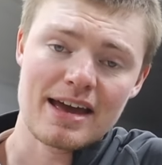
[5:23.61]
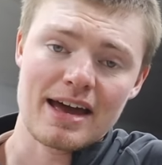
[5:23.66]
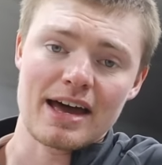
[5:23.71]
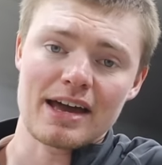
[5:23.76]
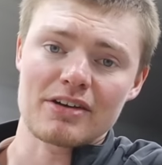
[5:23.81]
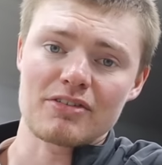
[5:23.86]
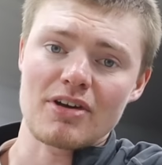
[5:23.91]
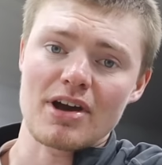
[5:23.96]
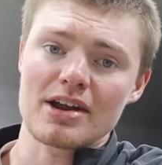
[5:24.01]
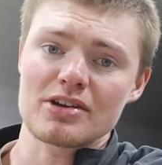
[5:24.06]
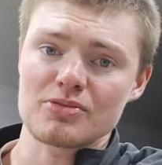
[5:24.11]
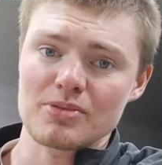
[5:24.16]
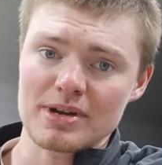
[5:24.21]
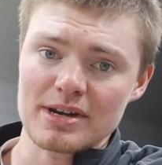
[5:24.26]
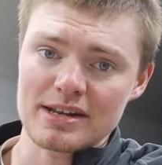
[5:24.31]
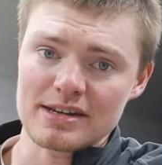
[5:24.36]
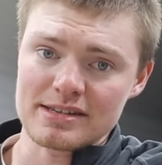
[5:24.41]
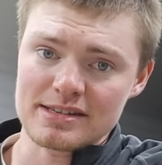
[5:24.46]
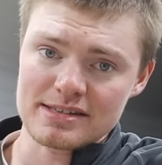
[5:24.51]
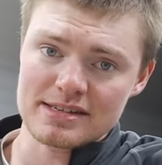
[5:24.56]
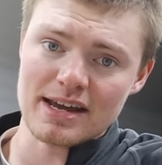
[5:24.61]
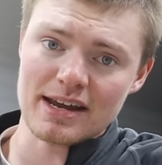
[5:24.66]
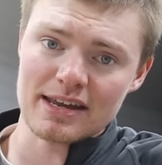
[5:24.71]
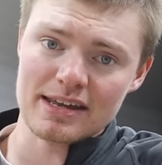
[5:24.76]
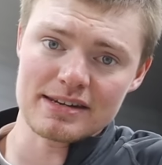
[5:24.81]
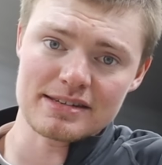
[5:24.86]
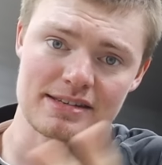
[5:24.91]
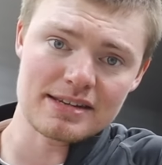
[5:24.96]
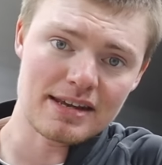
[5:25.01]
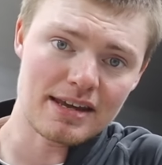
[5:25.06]
I graduated
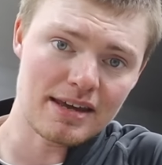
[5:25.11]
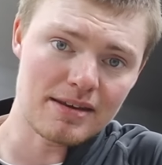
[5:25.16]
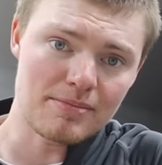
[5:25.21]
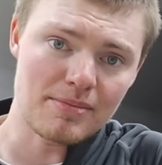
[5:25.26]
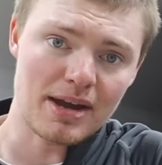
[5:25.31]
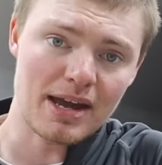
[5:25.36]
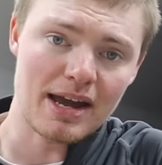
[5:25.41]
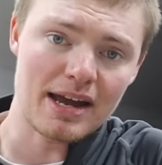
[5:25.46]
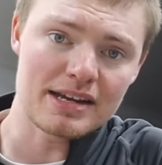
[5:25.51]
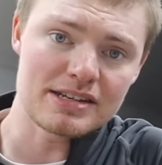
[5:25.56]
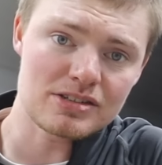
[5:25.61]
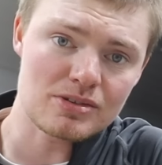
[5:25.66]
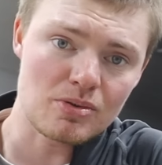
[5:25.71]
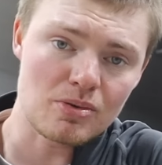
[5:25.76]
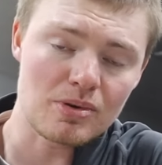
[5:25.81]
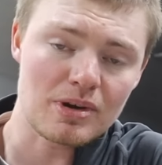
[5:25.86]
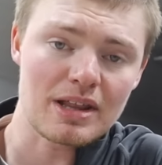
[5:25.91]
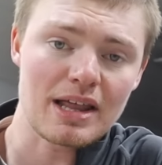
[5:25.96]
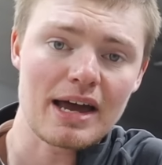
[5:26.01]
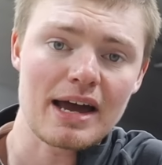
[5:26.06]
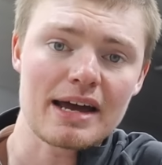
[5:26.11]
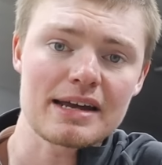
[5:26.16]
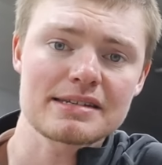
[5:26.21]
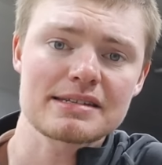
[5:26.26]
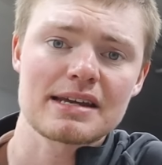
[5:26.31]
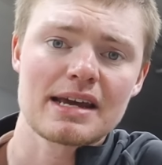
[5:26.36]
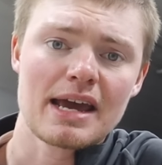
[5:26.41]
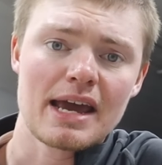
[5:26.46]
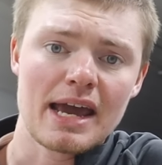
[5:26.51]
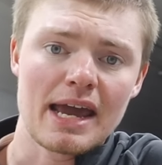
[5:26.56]
second in my high school
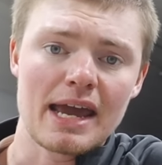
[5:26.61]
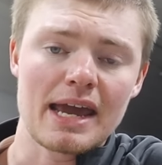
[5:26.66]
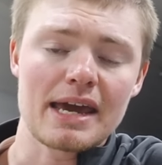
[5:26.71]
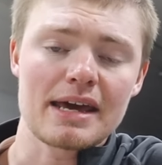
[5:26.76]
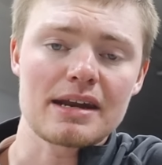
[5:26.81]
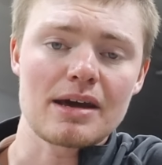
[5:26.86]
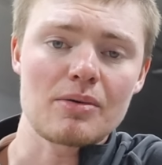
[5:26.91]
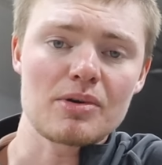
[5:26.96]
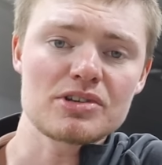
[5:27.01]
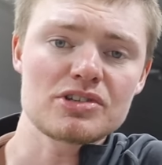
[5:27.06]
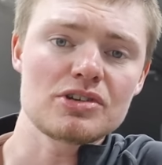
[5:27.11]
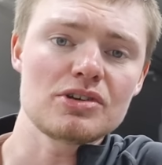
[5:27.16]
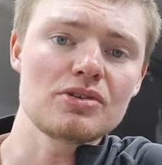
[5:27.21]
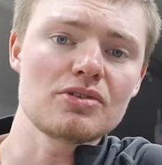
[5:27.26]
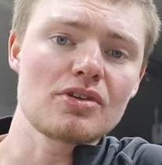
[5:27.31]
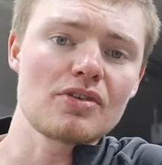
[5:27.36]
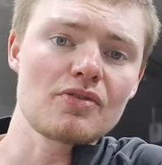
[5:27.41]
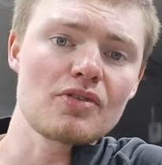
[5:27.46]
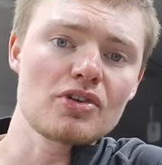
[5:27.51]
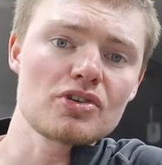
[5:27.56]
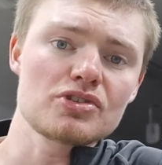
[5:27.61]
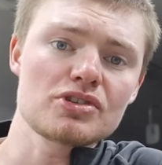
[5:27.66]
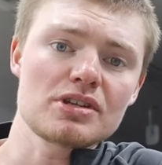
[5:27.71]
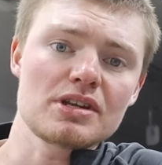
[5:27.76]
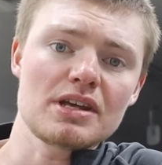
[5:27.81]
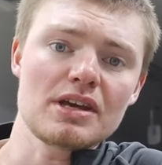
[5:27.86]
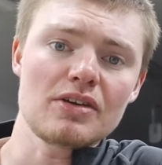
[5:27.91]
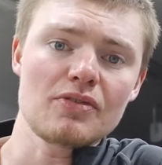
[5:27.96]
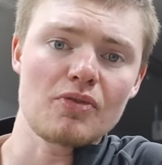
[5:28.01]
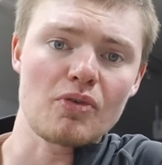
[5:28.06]
class, and I went to
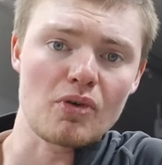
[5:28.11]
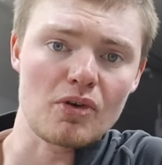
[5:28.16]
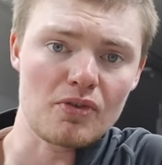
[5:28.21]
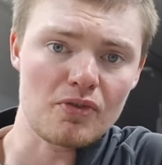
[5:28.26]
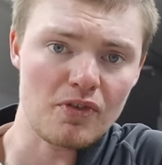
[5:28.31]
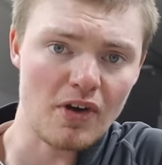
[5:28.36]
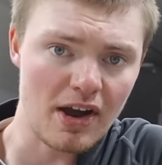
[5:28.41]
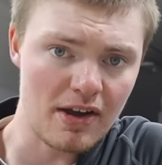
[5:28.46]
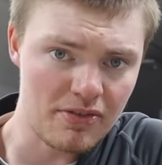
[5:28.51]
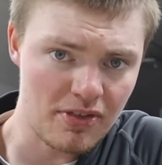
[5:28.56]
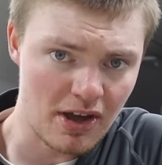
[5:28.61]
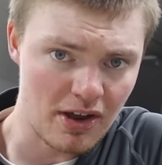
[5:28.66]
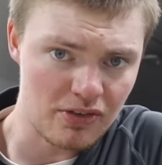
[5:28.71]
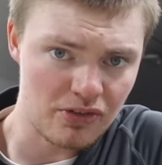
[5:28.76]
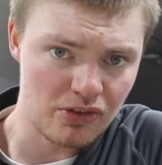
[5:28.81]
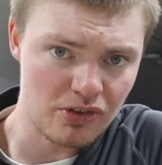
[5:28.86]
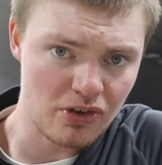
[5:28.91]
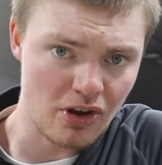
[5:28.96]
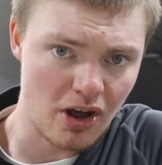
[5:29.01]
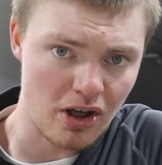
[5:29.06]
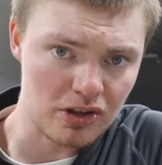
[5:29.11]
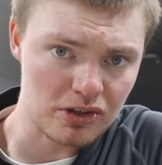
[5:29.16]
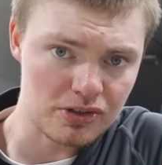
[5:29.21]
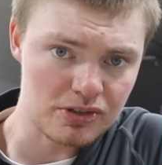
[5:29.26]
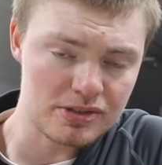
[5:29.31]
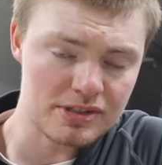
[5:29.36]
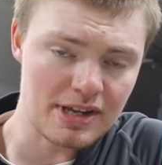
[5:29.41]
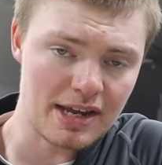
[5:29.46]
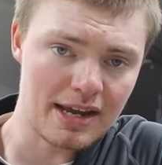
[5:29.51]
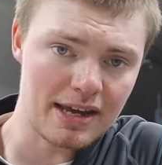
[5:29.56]
university for
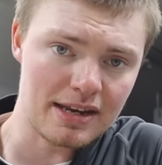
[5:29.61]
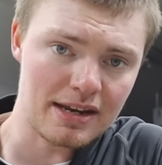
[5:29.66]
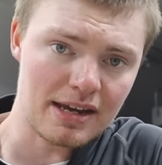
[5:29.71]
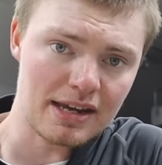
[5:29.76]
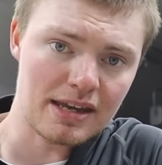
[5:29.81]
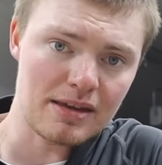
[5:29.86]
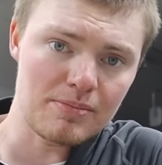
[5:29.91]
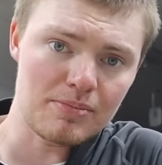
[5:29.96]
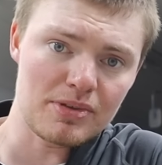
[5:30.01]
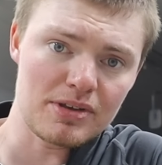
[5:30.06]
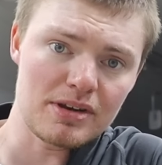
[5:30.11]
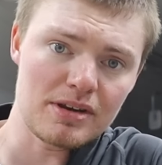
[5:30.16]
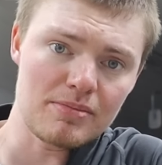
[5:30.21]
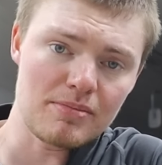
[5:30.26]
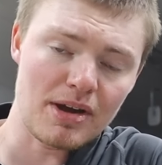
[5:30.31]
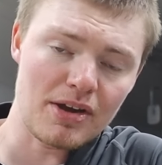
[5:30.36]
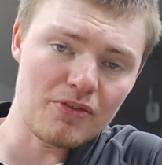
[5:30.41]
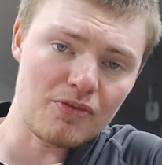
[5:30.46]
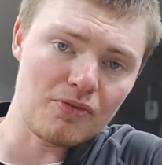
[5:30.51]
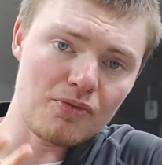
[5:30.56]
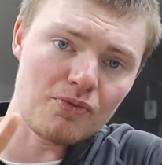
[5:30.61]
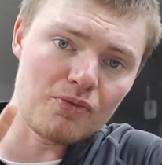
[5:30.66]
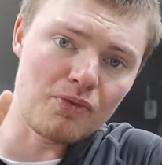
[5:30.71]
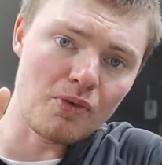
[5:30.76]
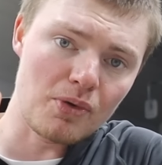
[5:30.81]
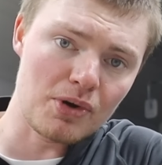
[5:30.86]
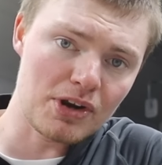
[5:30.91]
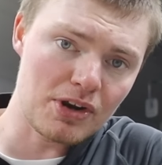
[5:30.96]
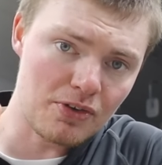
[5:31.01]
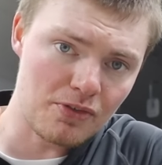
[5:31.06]
$5,000, and I completed my
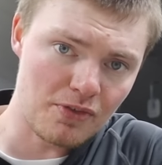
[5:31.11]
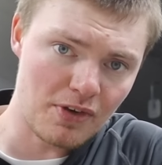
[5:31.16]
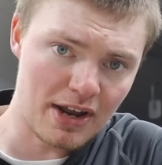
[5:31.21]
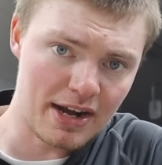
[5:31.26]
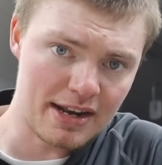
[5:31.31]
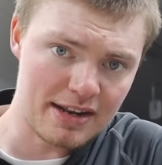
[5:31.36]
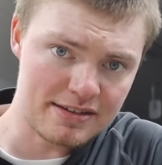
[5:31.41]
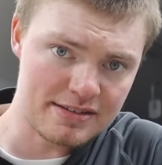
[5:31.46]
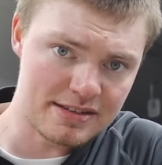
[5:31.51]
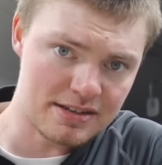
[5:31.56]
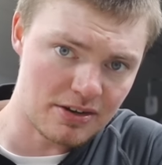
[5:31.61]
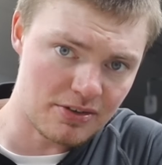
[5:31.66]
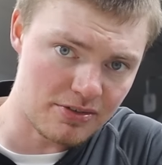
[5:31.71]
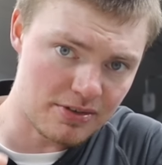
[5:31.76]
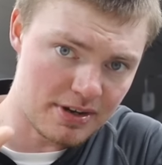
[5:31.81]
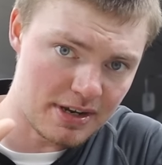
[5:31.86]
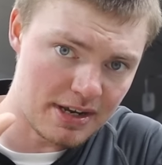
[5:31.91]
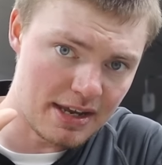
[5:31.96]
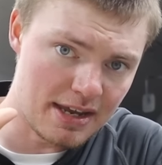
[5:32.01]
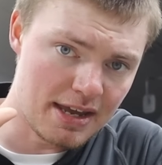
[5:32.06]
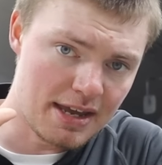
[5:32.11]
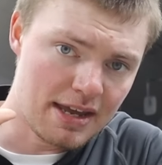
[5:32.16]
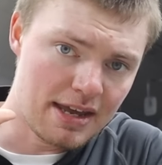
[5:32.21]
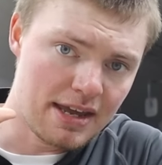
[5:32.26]
four-year finance degree